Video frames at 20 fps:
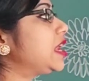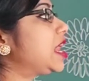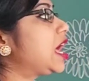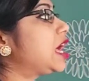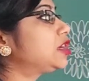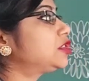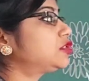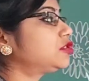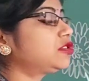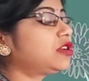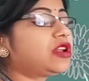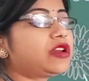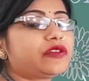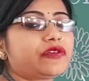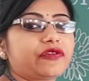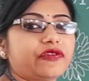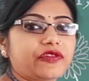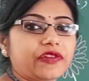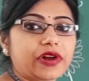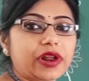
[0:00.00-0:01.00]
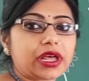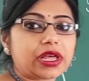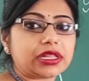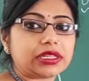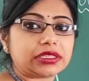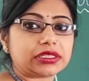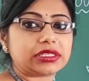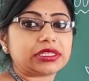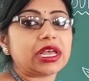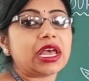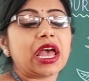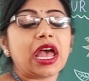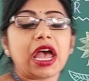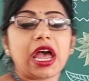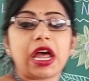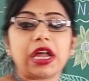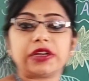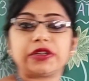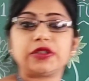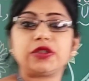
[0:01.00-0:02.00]
natural friends,
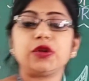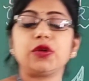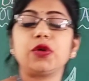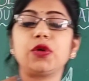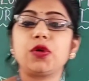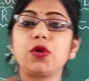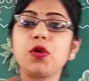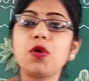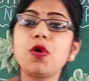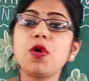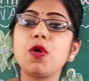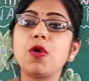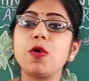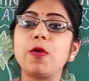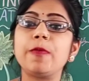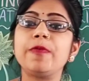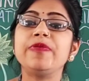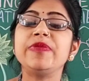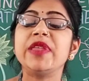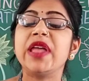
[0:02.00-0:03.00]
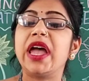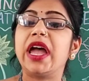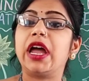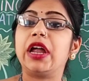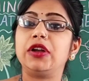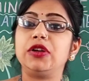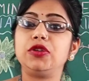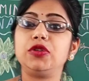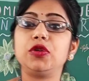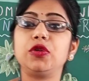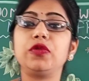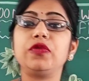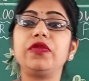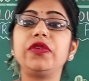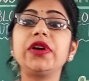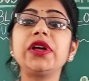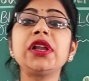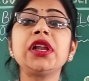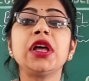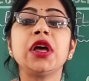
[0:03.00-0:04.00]
at your home, and you
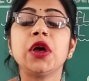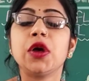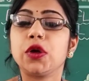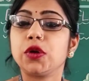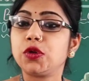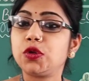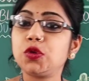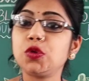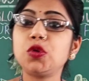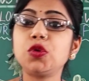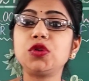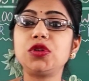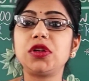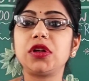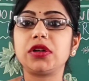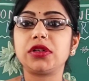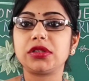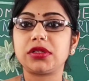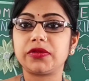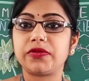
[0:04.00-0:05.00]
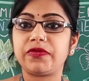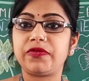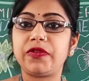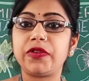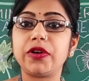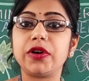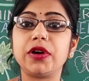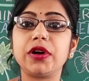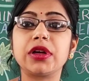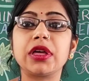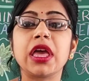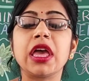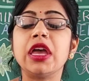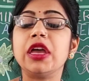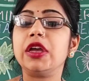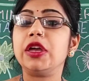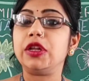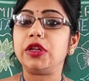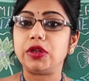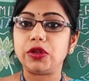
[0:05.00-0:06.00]
will do the
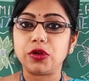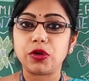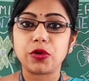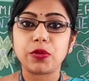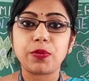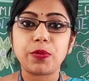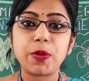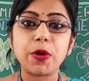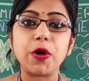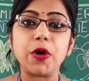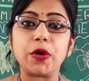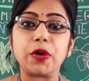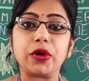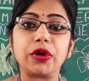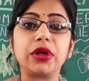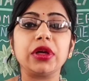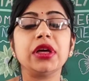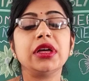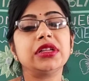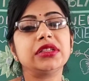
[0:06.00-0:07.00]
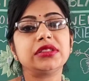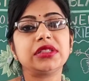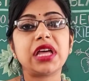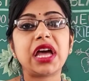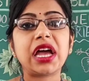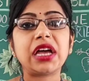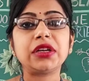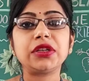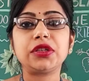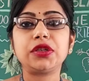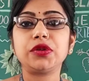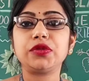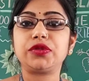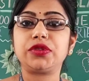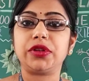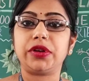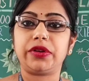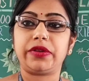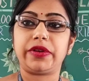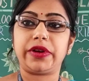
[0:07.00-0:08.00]
work in your book. Thank you,
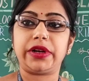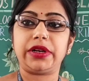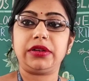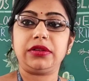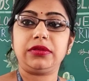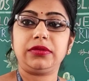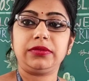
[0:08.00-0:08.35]
children.